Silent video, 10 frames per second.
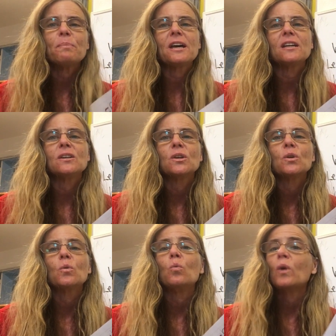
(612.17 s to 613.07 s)
But
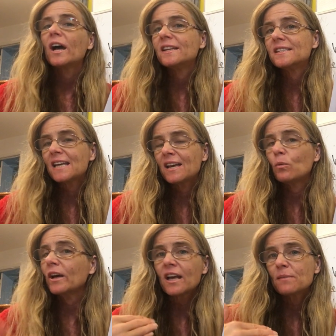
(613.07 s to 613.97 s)
what de-
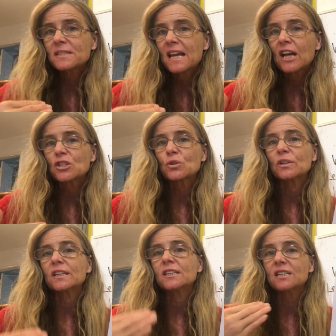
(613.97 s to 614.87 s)
what comes
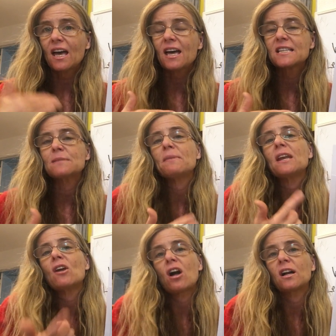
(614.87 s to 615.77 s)
naturally to us
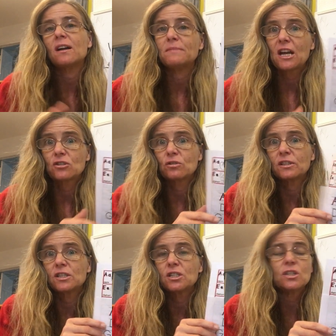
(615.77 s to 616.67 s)
may not come
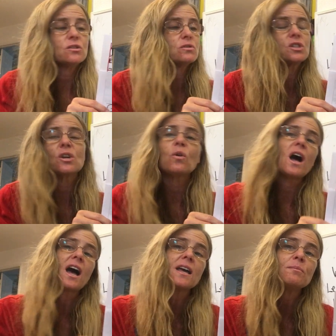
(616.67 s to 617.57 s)
naturally to you so
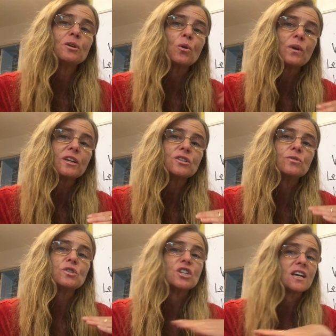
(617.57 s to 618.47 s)
i'm going
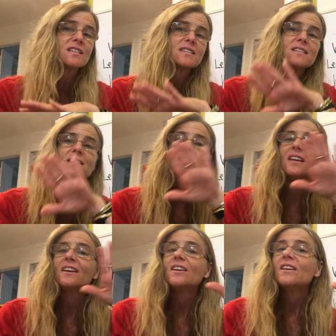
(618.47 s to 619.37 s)
to just
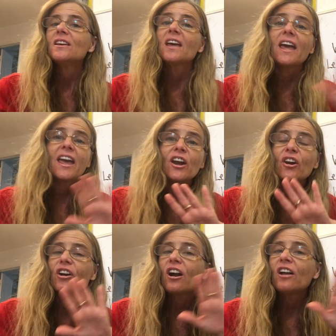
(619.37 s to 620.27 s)

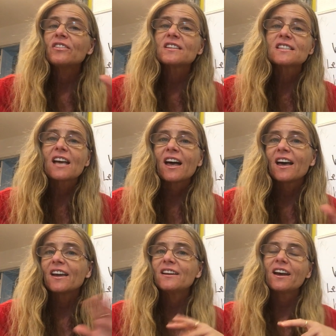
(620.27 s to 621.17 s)
err on the
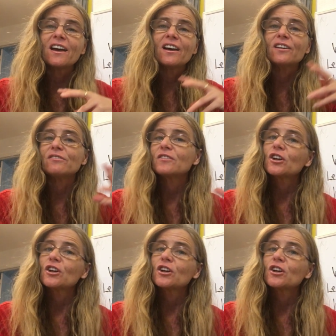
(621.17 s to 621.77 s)
side of